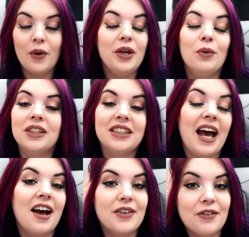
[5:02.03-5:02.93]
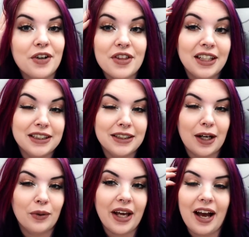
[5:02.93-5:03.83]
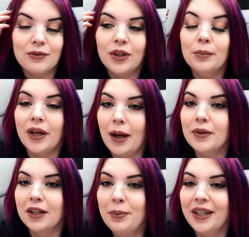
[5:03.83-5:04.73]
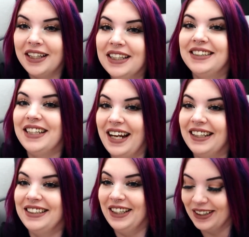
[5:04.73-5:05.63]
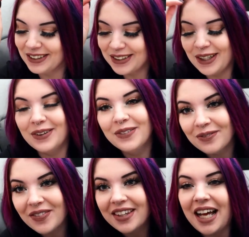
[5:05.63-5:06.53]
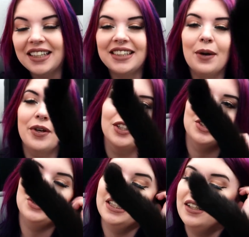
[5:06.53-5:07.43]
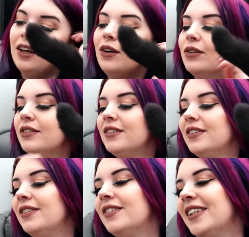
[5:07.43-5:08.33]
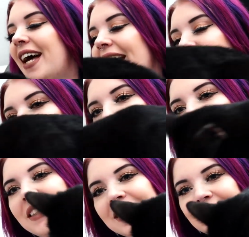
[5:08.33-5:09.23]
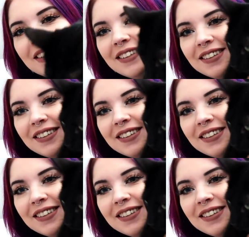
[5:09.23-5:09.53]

He wants to have everything since I don't want to have one, but I'm going to pick the aesthetics here. So that's that. We also did, oh, hi Anubis.